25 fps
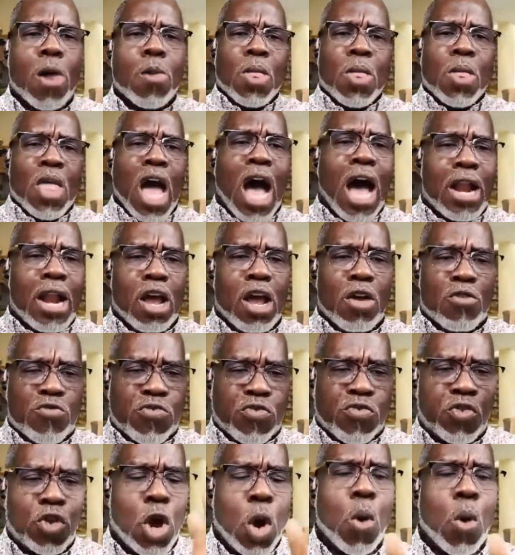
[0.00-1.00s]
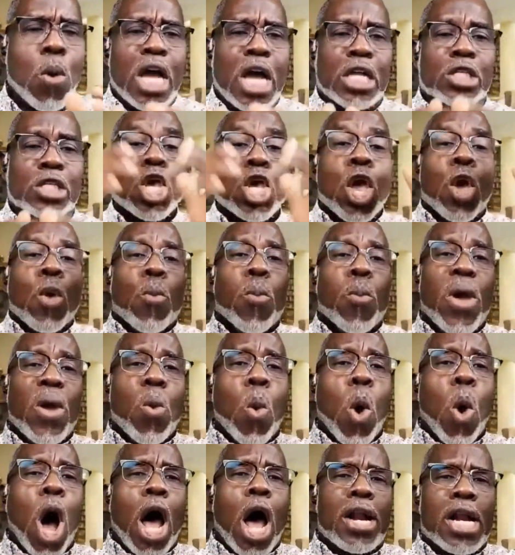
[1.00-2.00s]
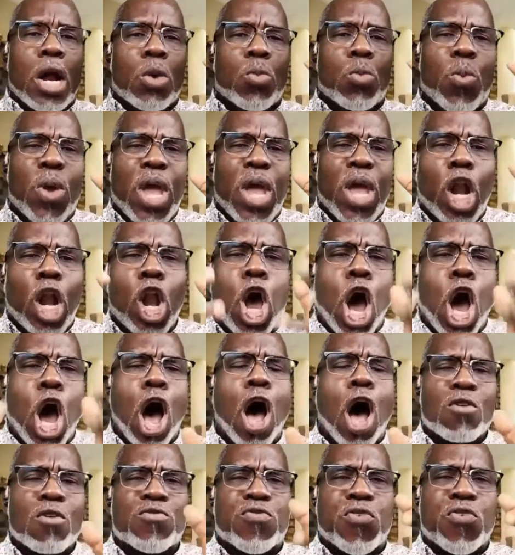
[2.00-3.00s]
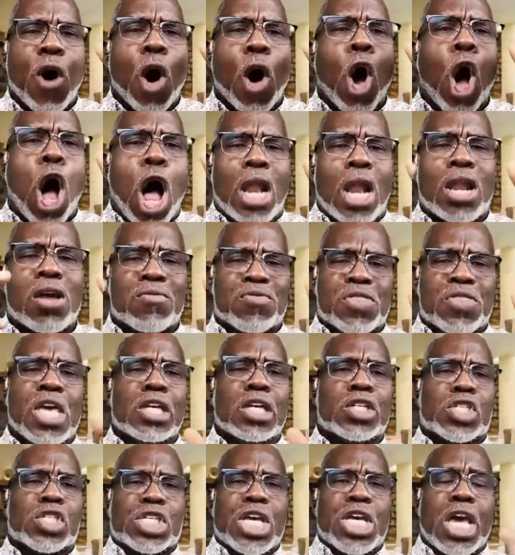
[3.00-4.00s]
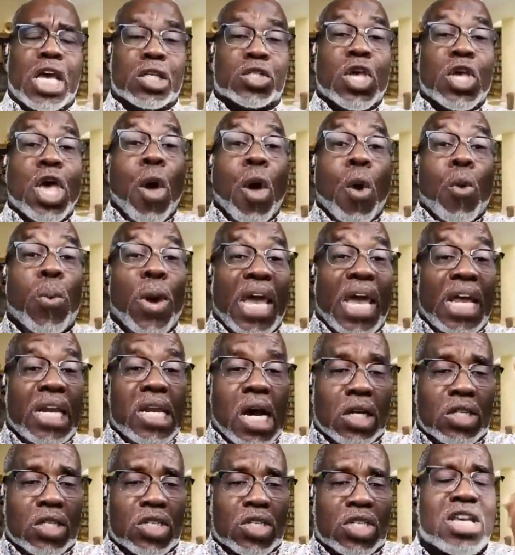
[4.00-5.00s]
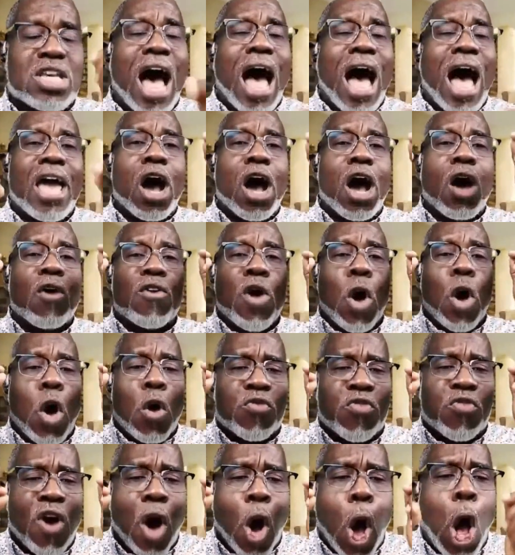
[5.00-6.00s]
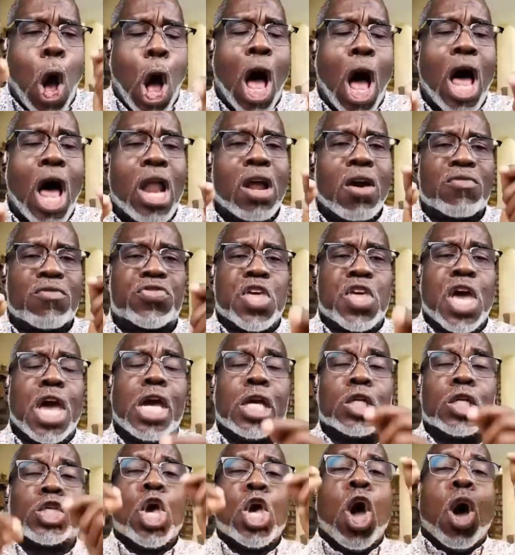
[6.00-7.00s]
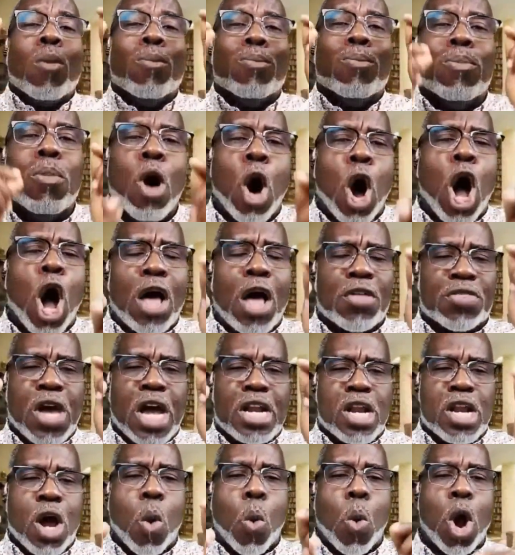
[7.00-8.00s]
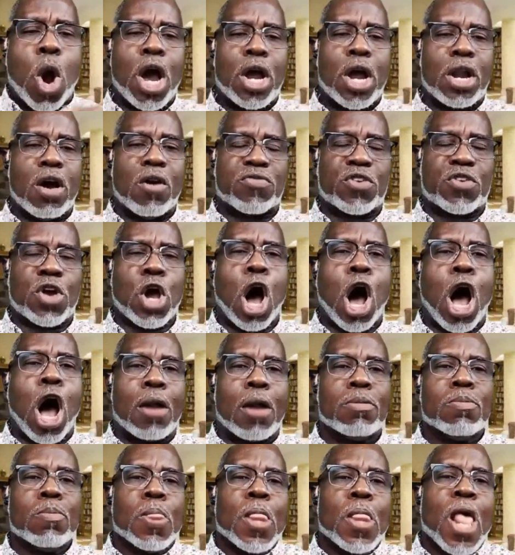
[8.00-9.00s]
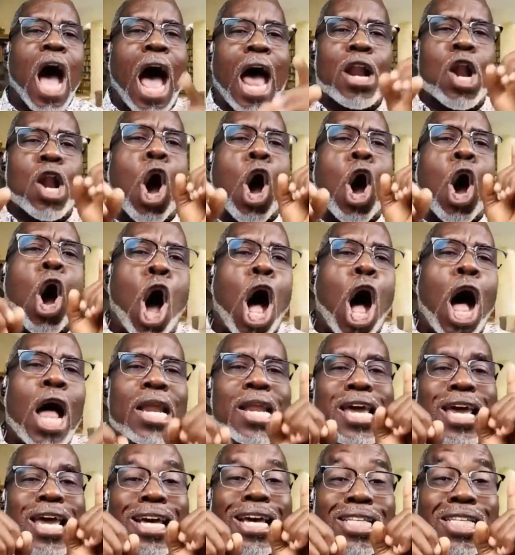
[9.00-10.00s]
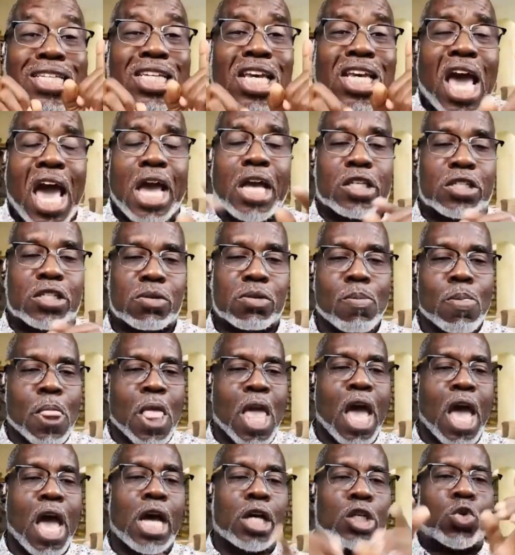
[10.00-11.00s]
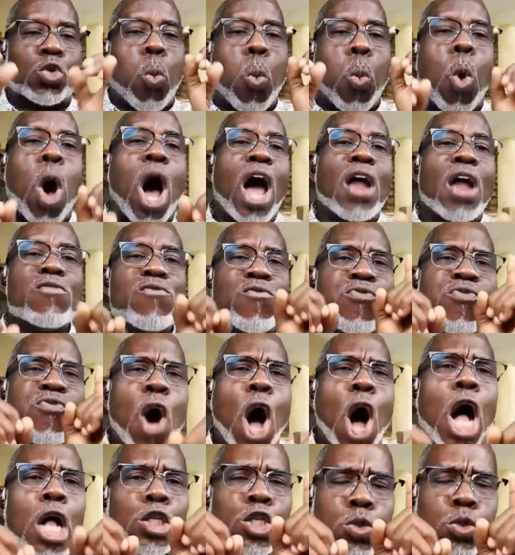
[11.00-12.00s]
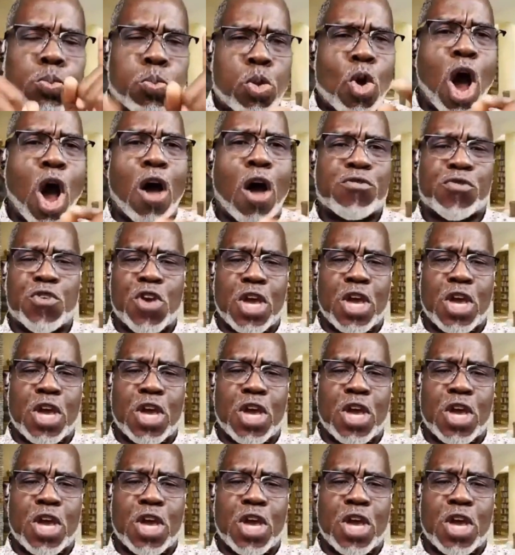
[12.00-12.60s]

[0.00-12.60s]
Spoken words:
and influence. We want and we long for all of these things. We desire for all of things more than the word of God. And all it takes is one false prophet,